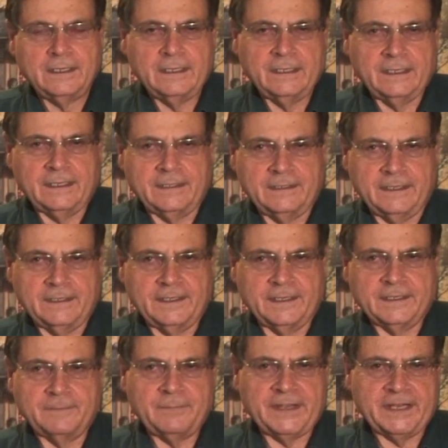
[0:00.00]
And they
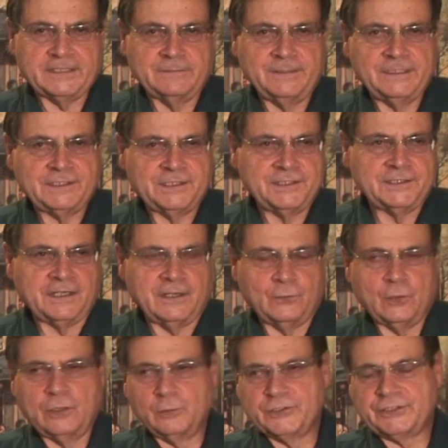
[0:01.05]
got back to me and says, oh,
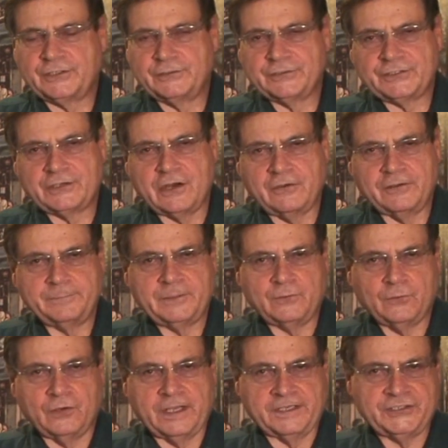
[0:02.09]
well, we're so sorry, but
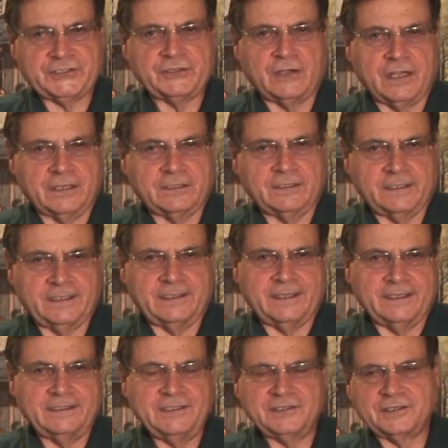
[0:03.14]
we're out of stock.
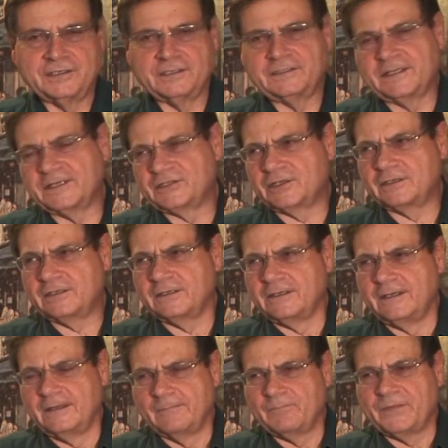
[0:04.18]
And these are the things that
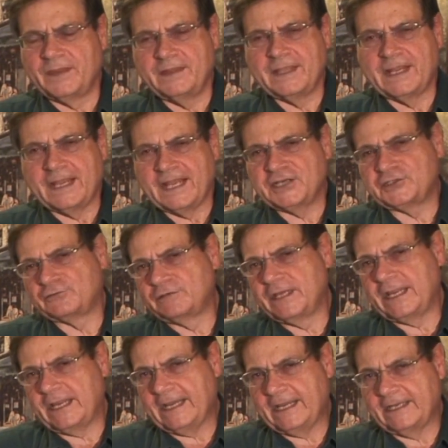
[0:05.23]
they actually
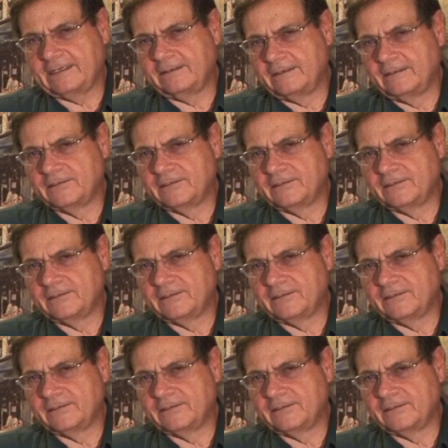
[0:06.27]
had